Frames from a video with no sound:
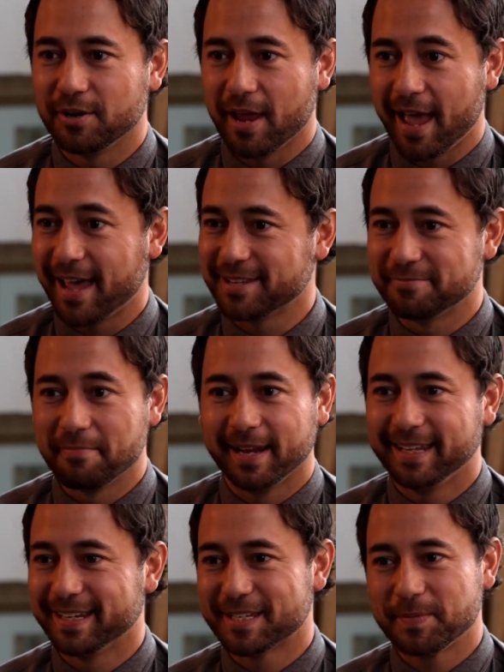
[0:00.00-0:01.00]
has
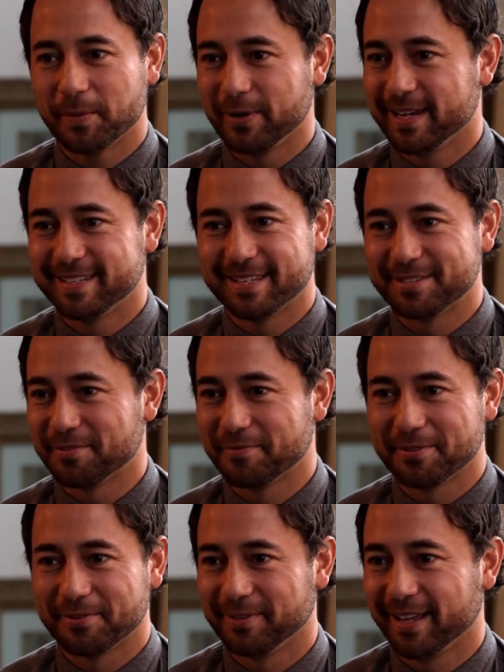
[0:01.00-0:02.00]
many experiences
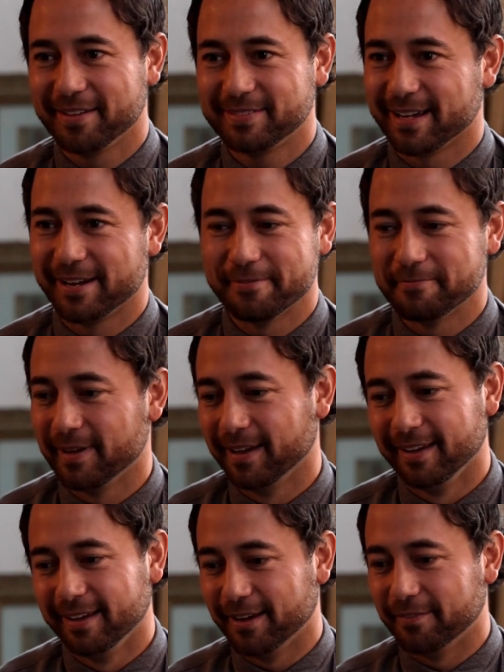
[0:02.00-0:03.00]
over their lifetime
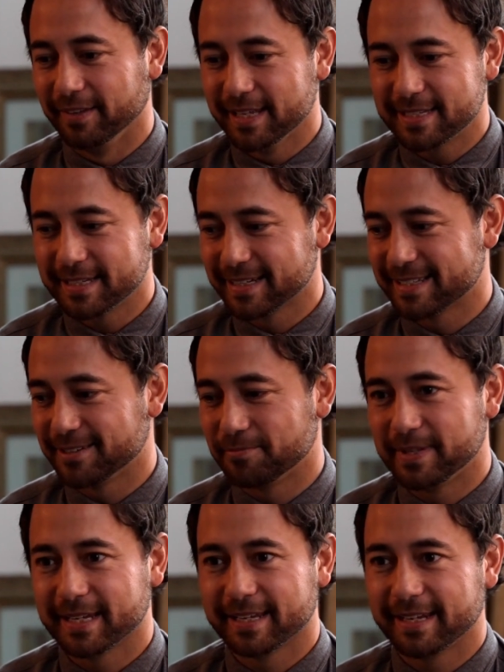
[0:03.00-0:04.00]
of listening to
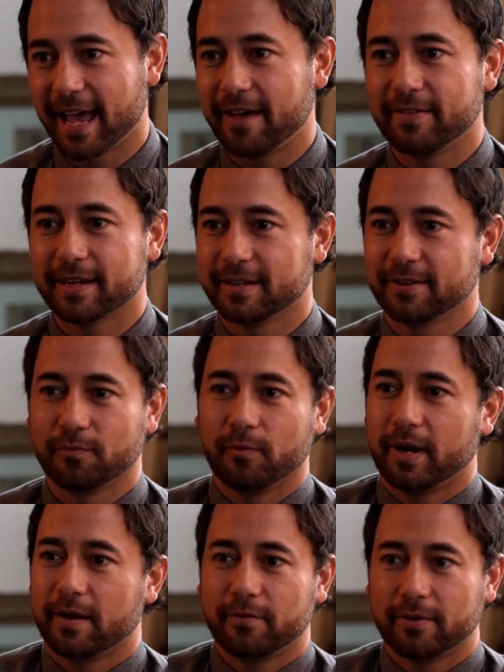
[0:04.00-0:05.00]
something and having
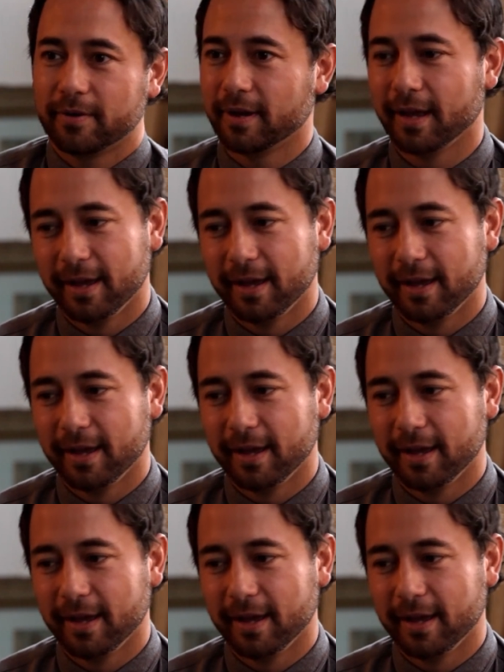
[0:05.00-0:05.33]
whatever